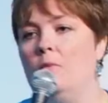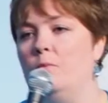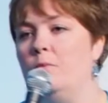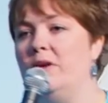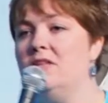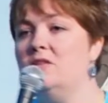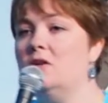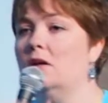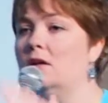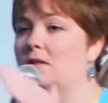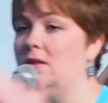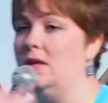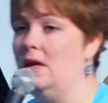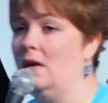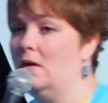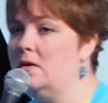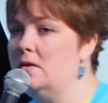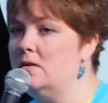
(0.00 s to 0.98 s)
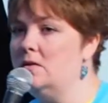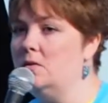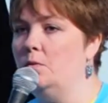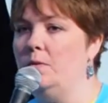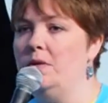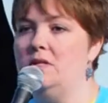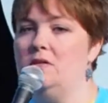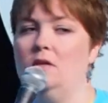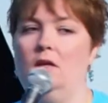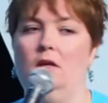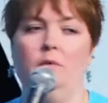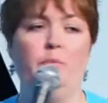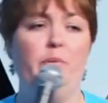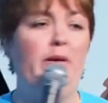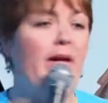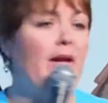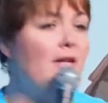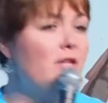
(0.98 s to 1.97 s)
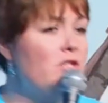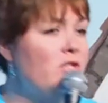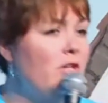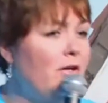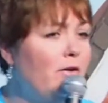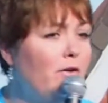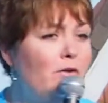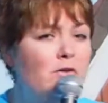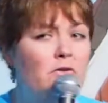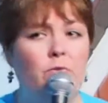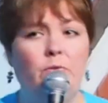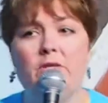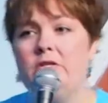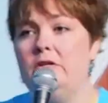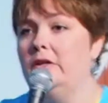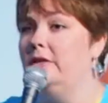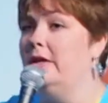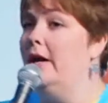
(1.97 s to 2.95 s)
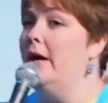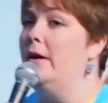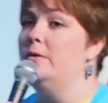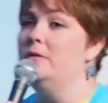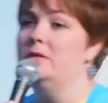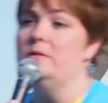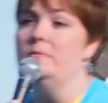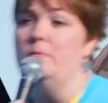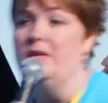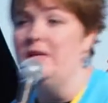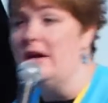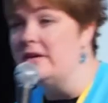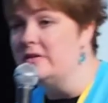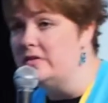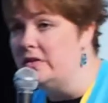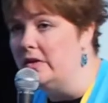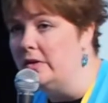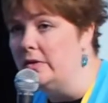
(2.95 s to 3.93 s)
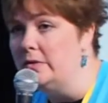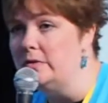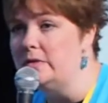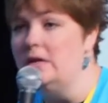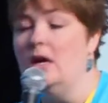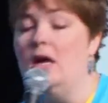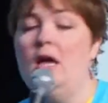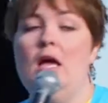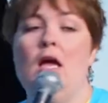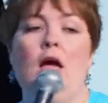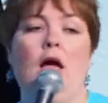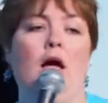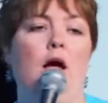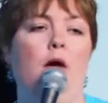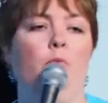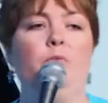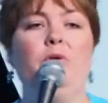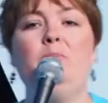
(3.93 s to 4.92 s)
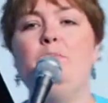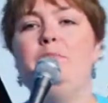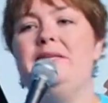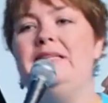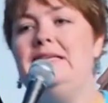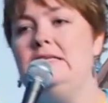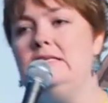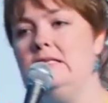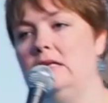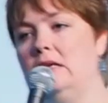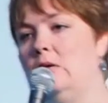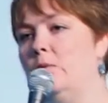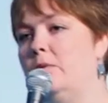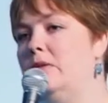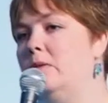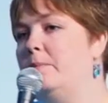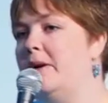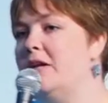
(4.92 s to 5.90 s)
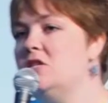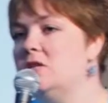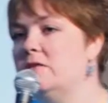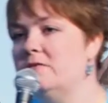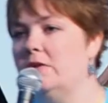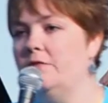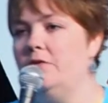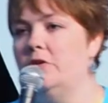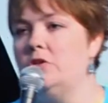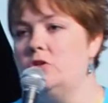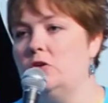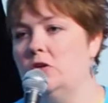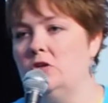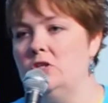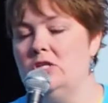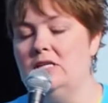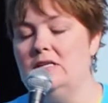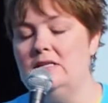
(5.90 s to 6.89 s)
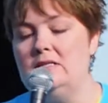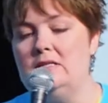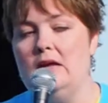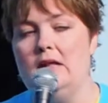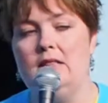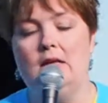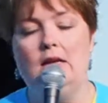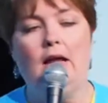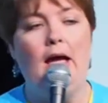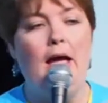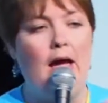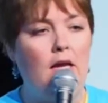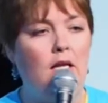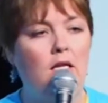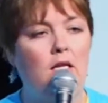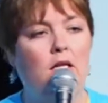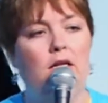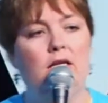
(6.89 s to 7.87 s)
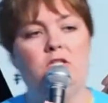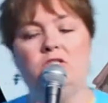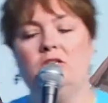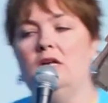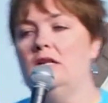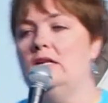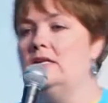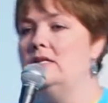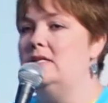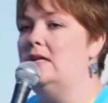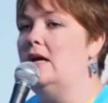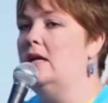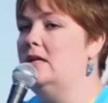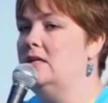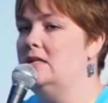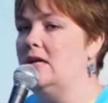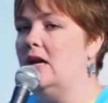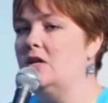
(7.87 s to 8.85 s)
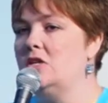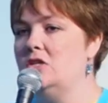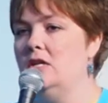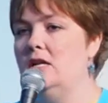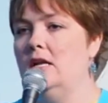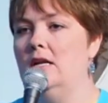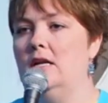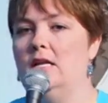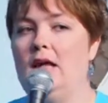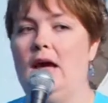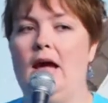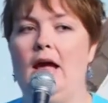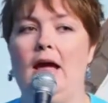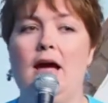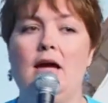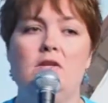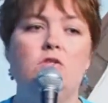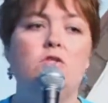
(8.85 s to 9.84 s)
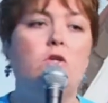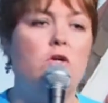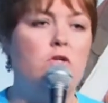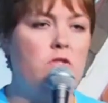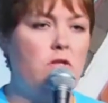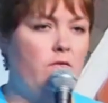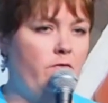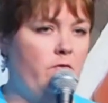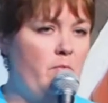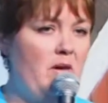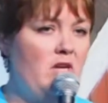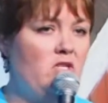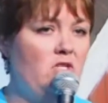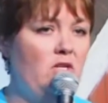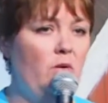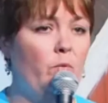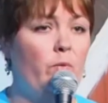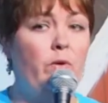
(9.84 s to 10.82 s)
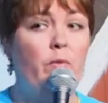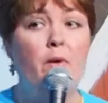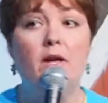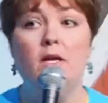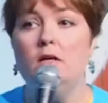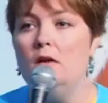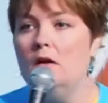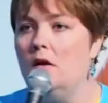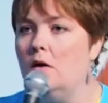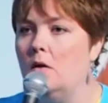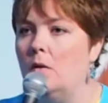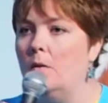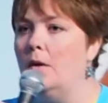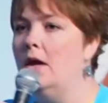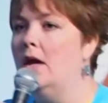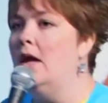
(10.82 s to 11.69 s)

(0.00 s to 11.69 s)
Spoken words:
We took theirs, we took Planet Shakers, we took the Houses Modesto's. We we blended it with a bunch of different churches and then added, like Shelly said, a section that has church information. We want to know,